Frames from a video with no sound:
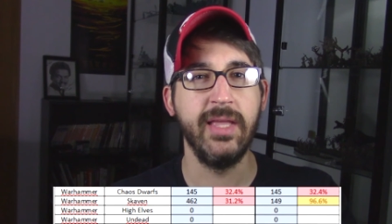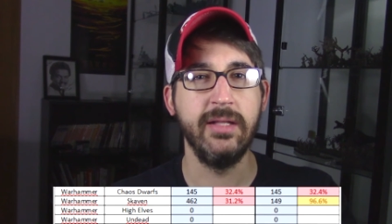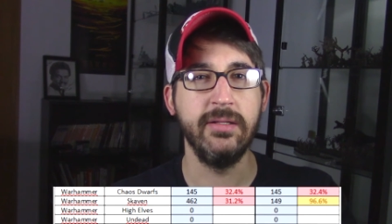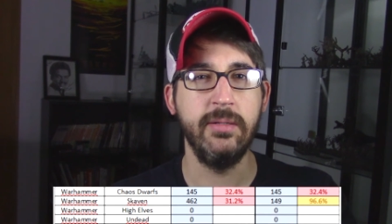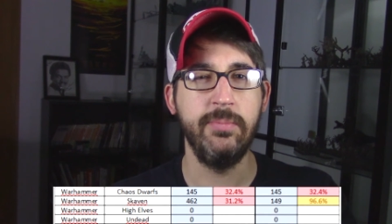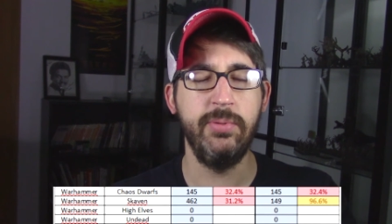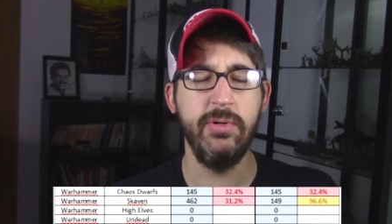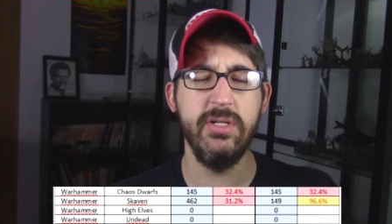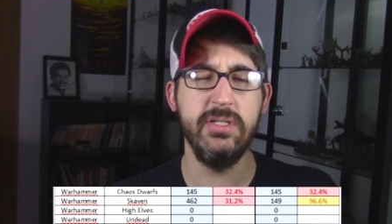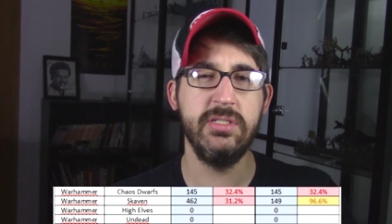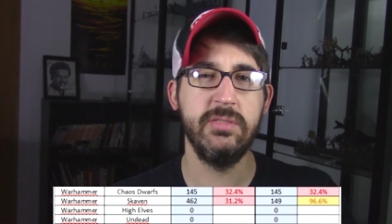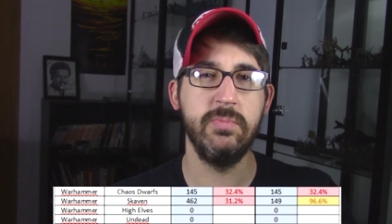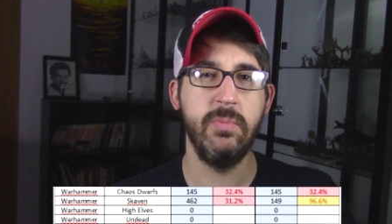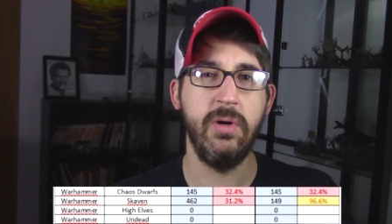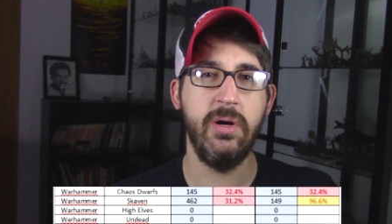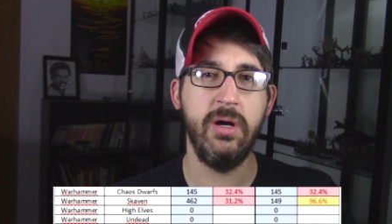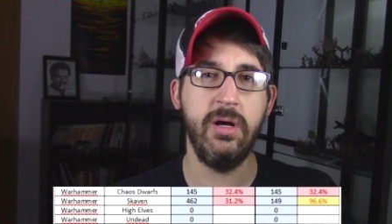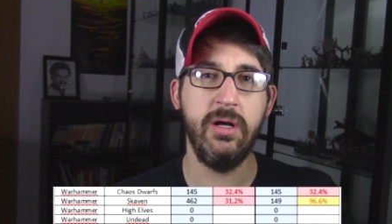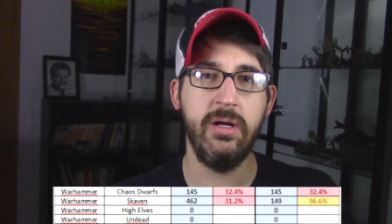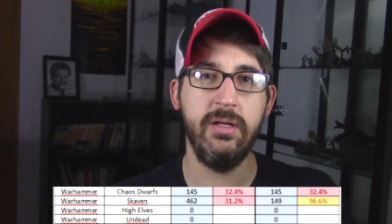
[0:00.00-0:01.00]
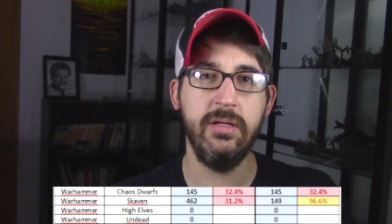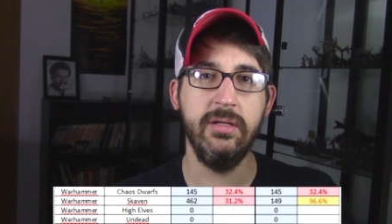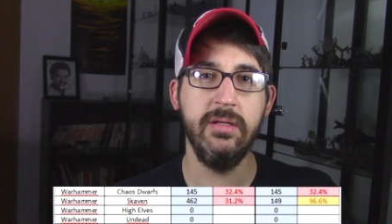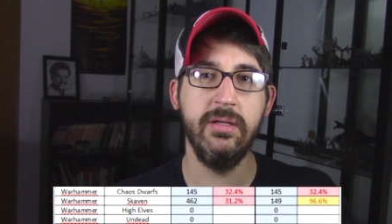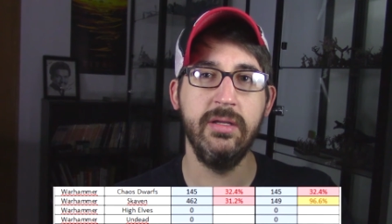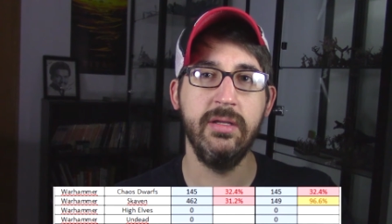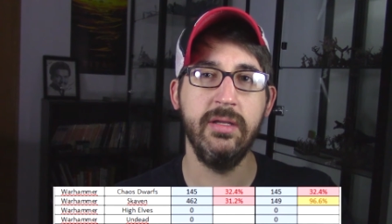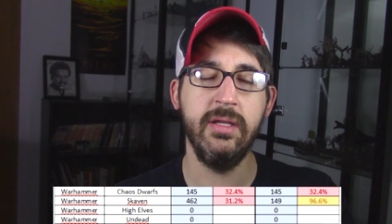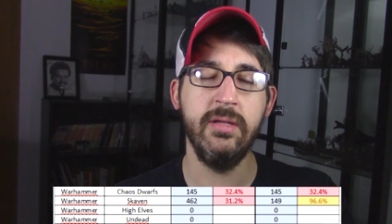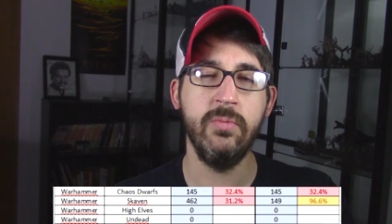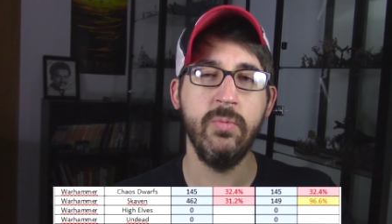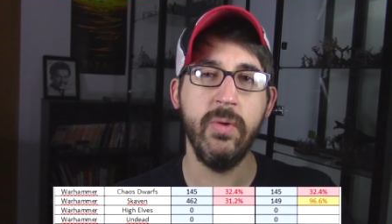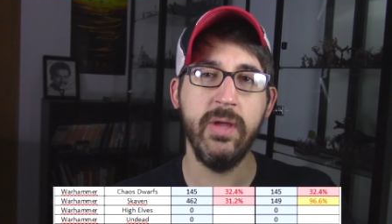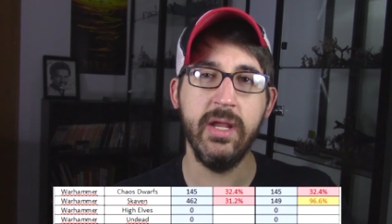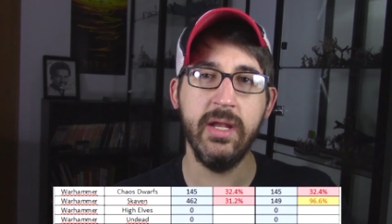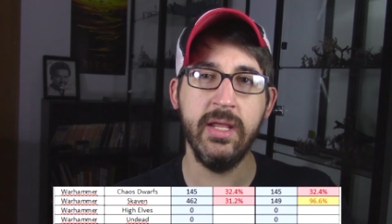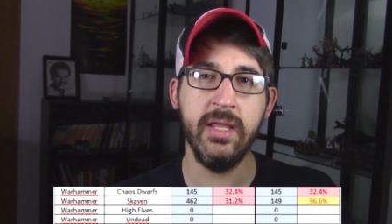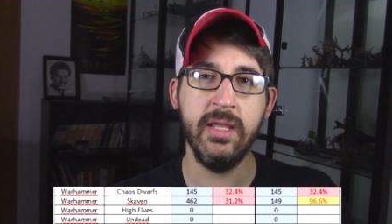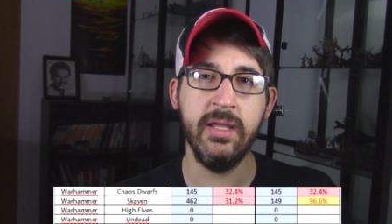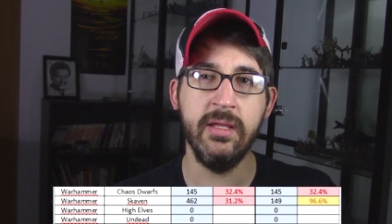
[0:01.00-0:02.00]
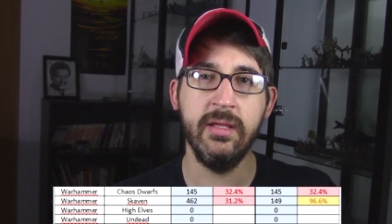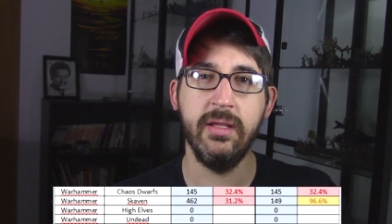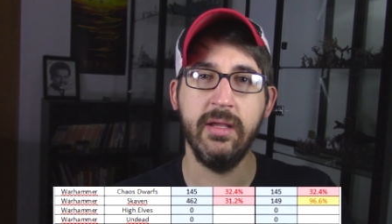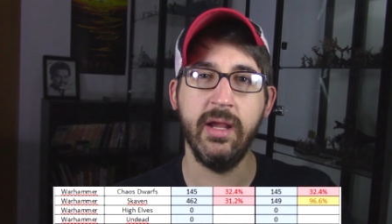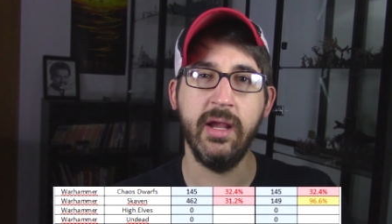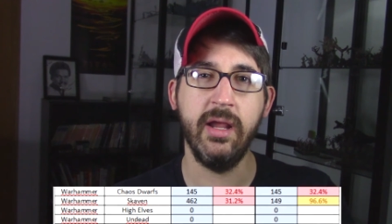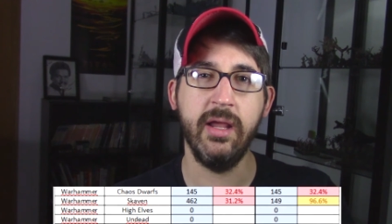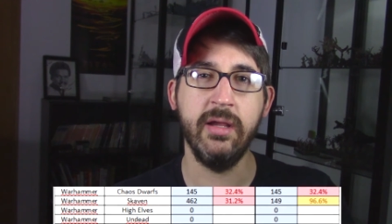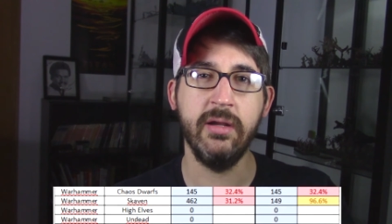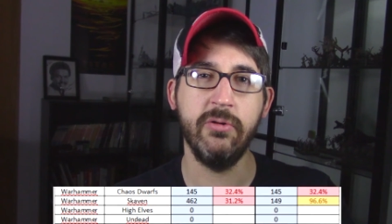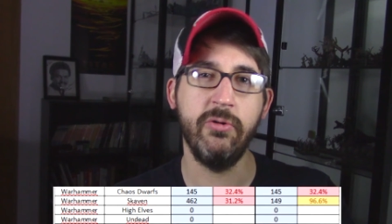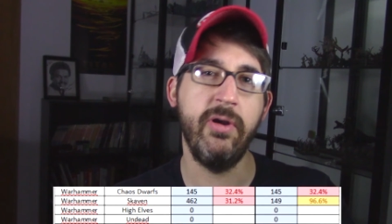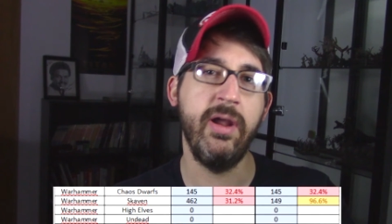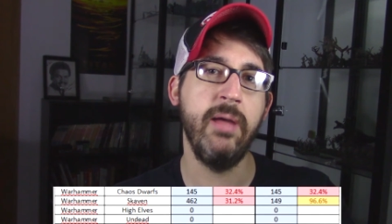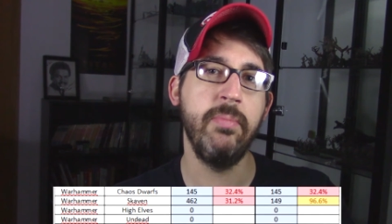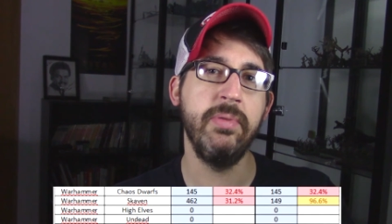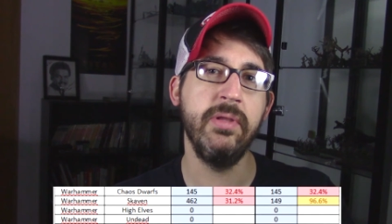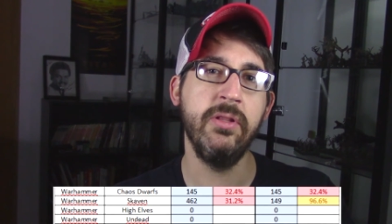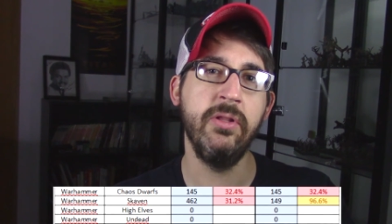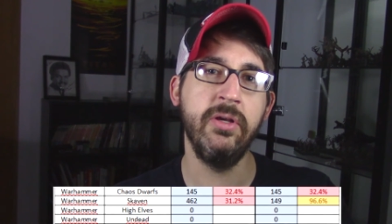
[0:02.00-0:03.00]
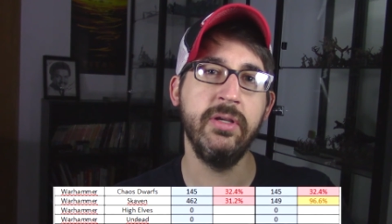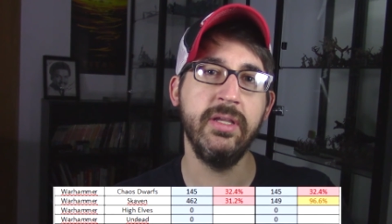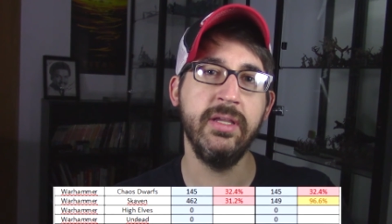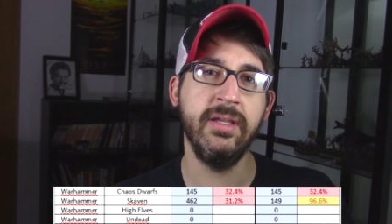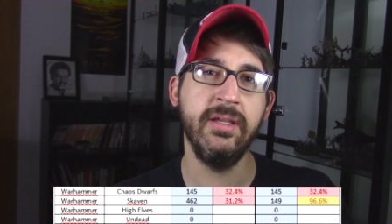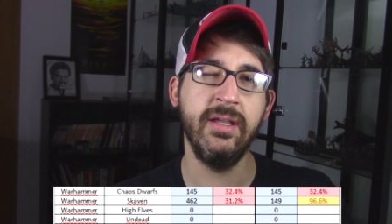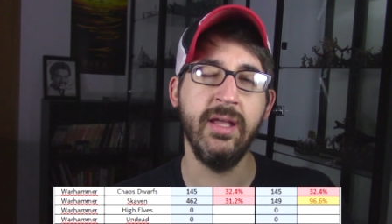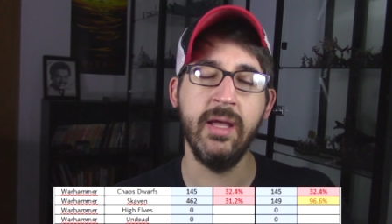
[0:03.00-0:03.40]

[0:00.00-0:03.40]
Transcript: they're pretty small and weedy and crappy looking.